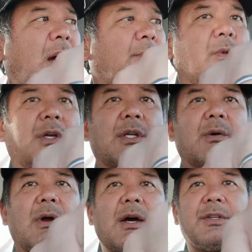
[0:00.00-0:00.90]
looking
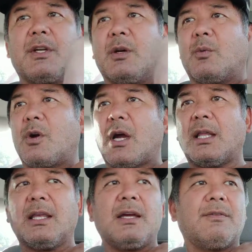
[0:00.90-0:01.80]
around here where
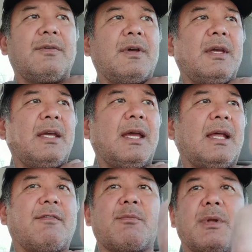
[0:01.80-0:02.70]
I live,
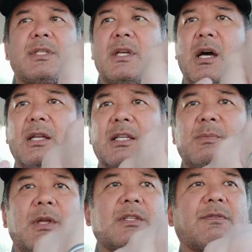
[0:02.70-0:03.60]
and everybody's got
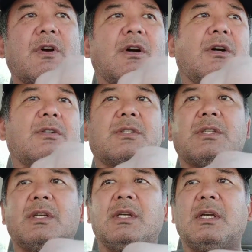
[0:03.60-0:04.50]
expensive cars,